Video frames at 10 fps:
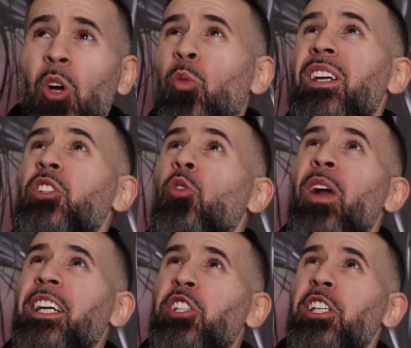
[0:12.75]
The
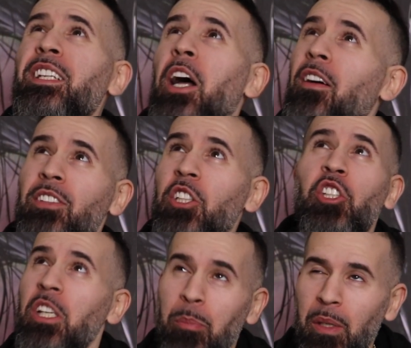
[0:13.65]
resurrection of the
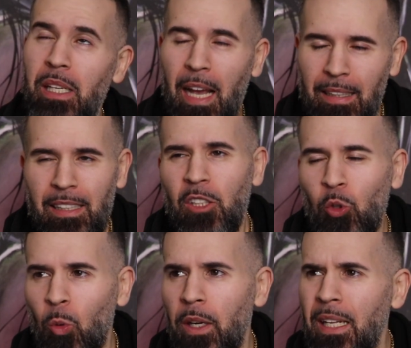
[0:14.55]
cheapy, and
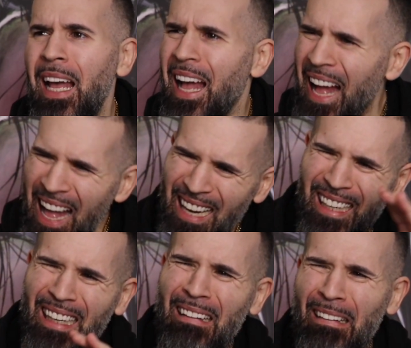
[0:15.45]
this one
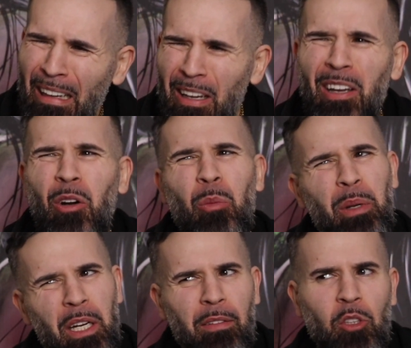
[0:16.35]
had a little
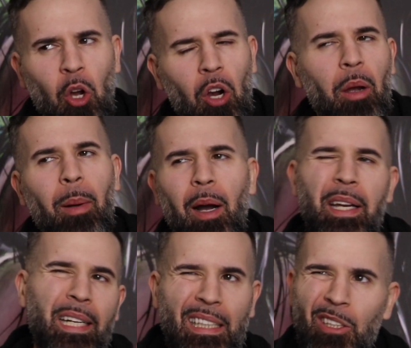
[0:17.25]
bit of talk
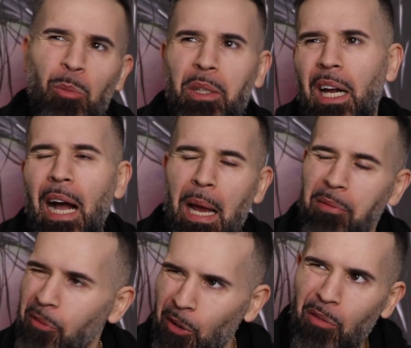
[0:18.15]
about and a little bit of
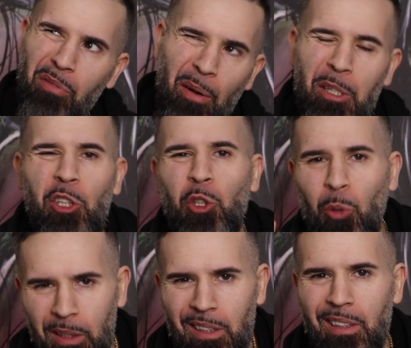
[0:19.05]
hype for a very
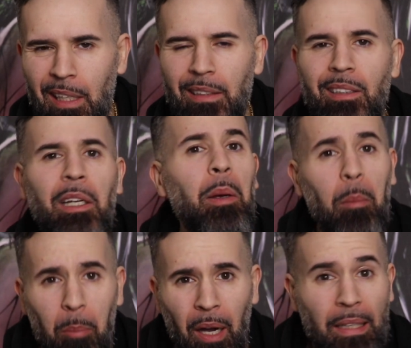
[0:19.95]
short stint,
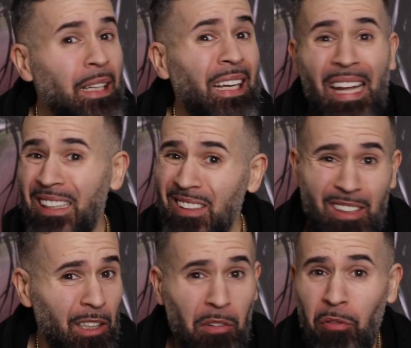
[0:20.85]
but it's
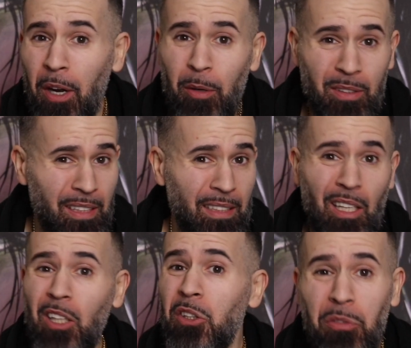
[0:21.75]
still a fragrance that's
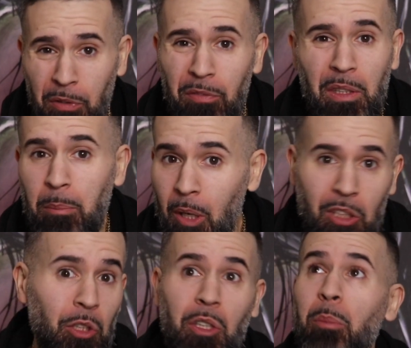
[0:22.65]
under 50
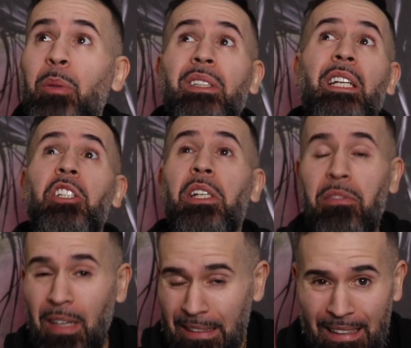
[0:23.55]
bucks. You can potentially
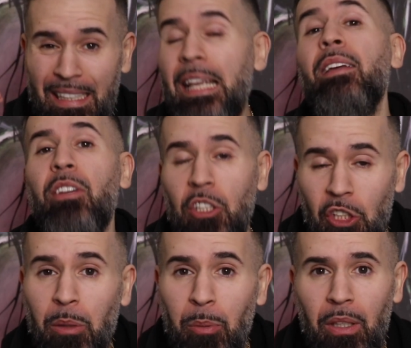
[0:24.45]
find it even
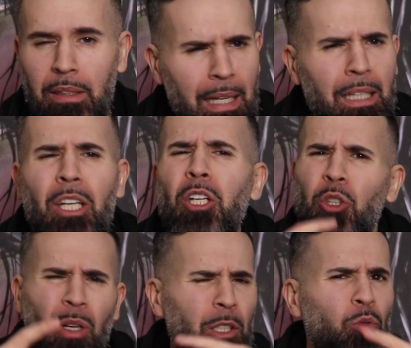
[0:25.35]
cheaper than that.
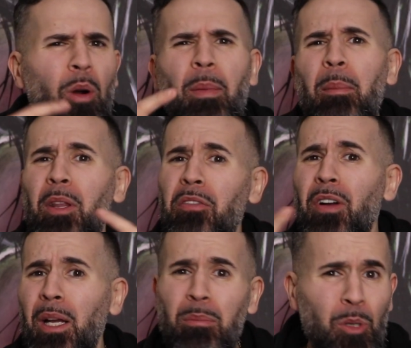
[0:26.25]
So let's roll my
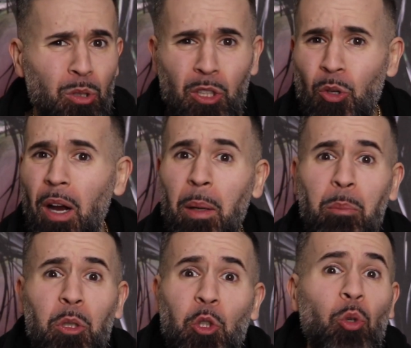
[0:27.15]
motherfucking music so I
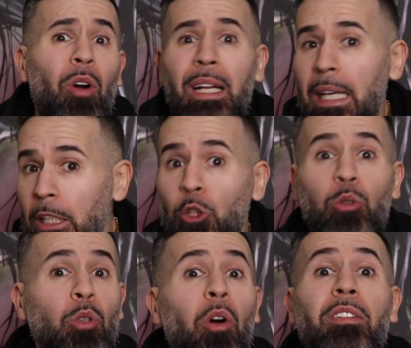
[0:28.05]
can put you on and let
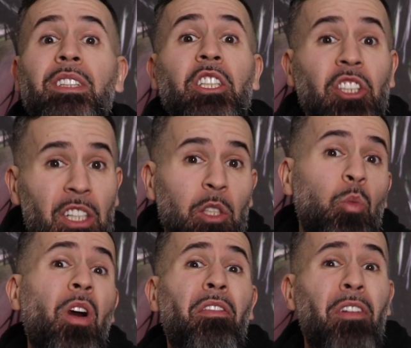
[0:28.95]
you know if this shit is
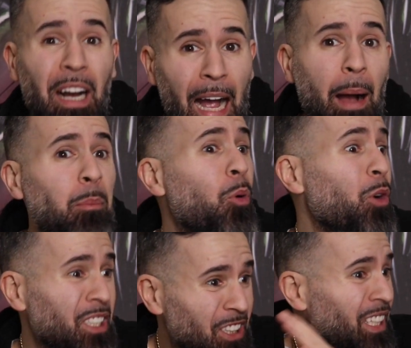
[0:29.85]
worth a cop
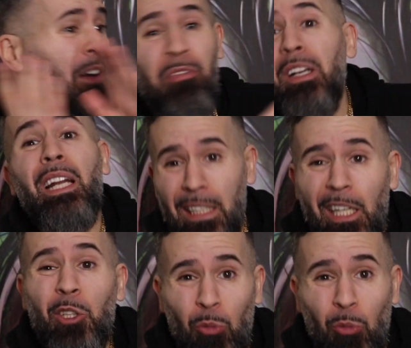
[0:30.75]
or is definitely a